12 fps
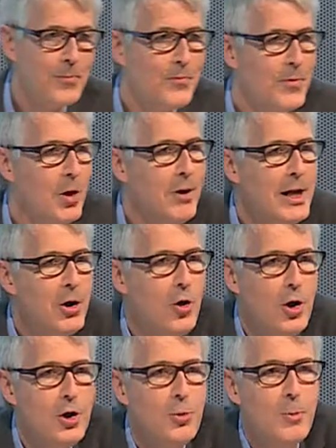we already
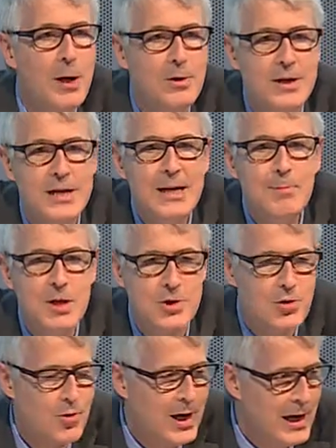heard about DEMIS
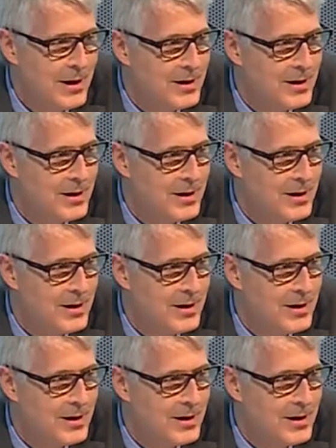trial.